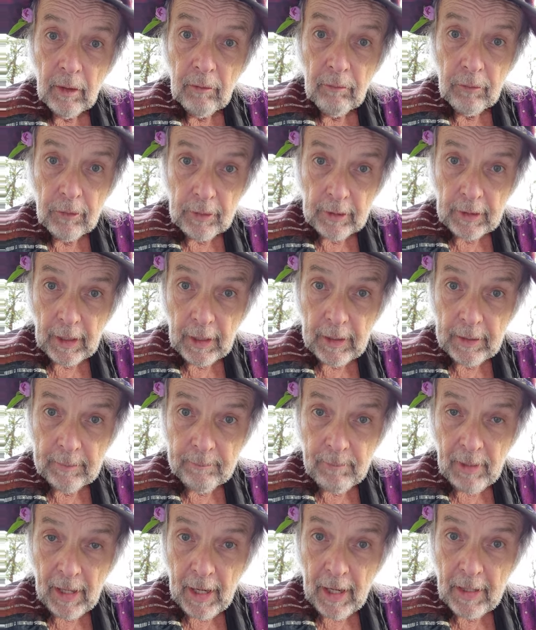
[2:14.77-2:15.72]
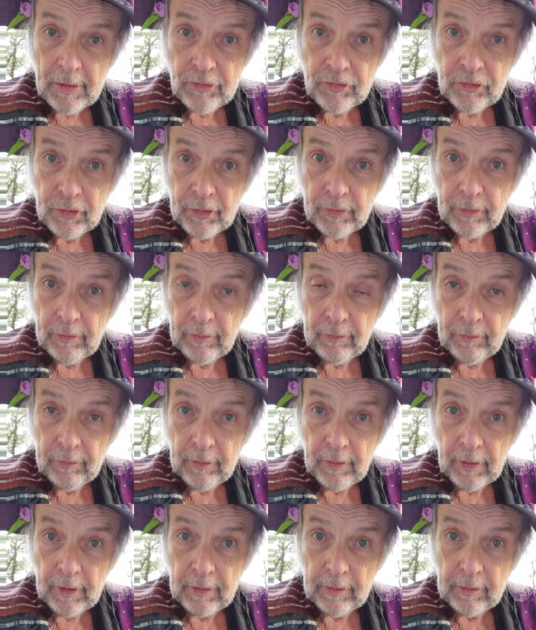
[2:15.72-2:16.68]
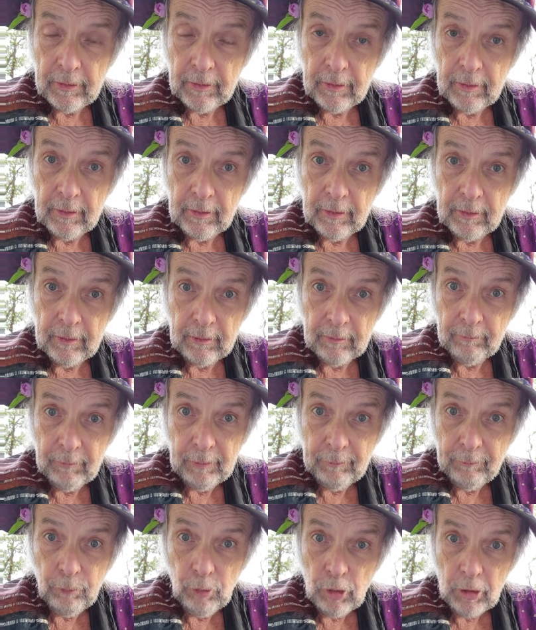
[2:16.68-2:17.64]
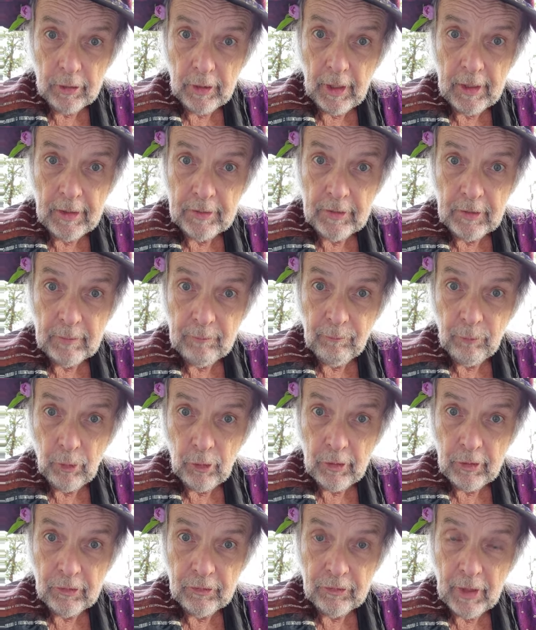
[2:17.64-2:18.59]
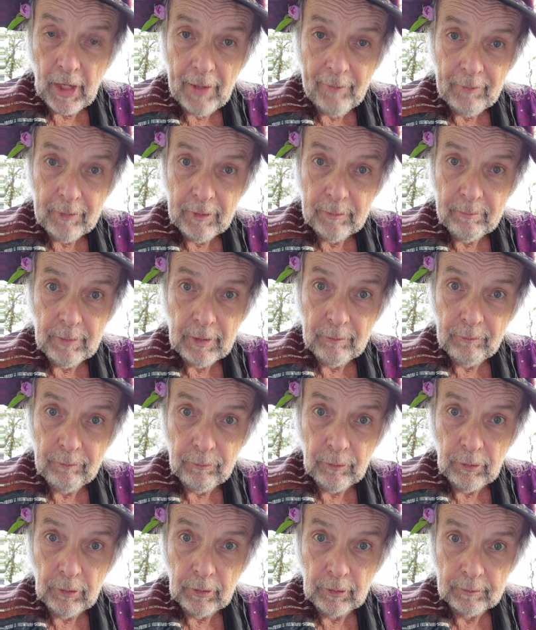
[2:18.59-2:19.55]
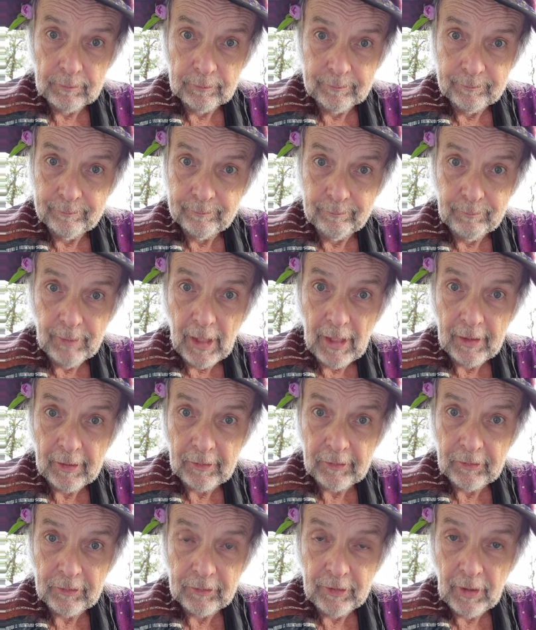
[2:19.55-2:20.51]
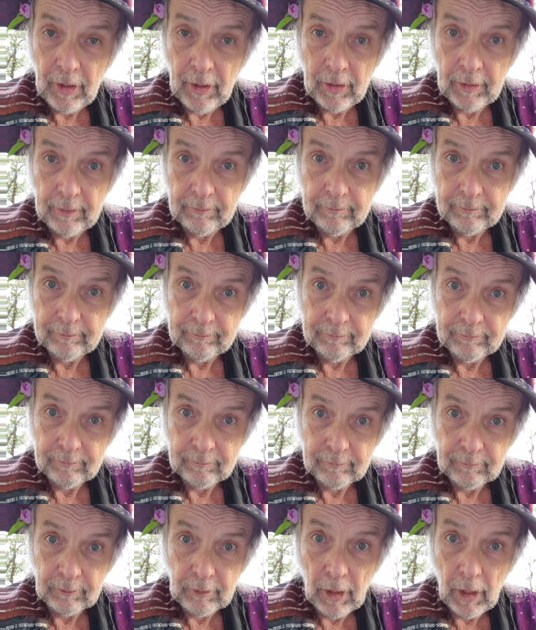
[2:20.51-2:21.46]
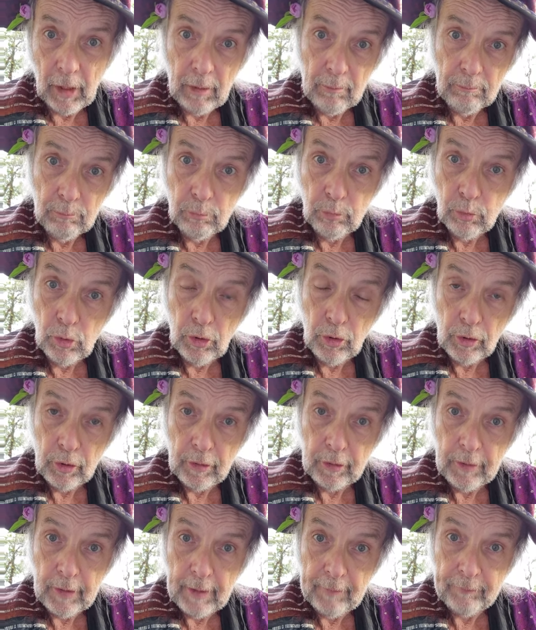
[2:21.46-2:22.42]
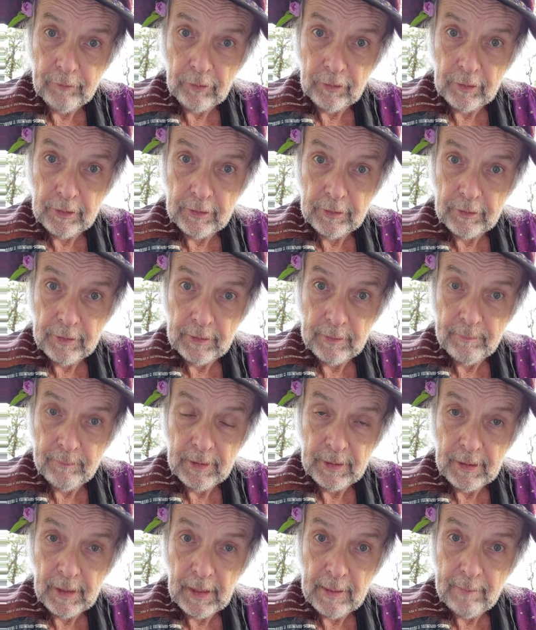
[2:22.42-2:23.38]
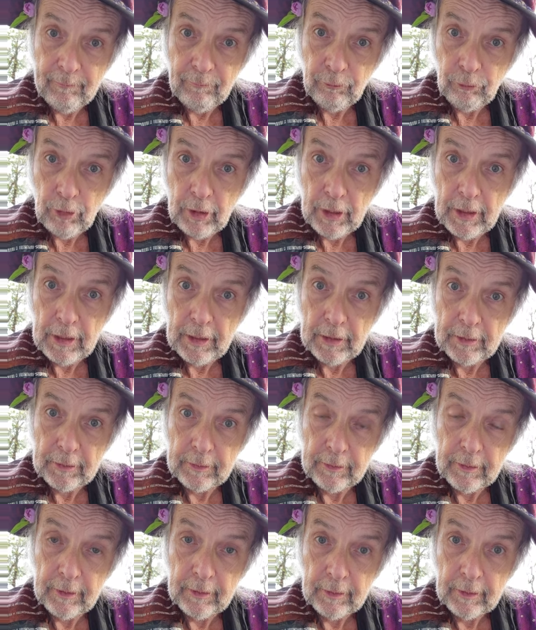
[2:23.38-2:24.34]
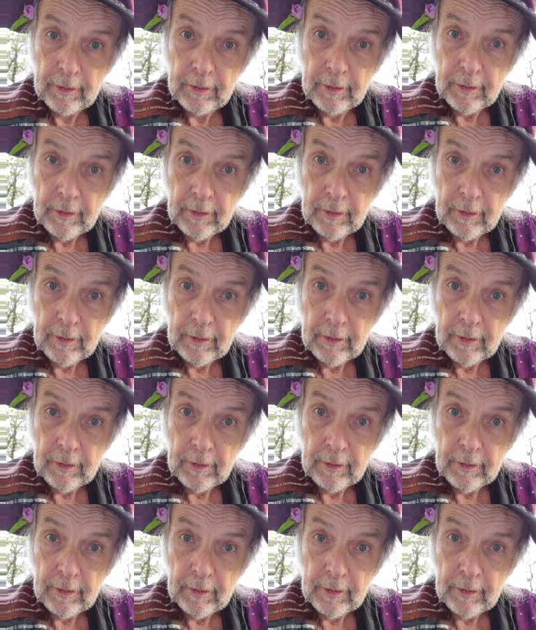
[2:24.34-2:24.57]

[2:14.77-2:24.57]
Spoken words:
Well, you got to imagine that before 1947, before Pakistan got born after India became free and the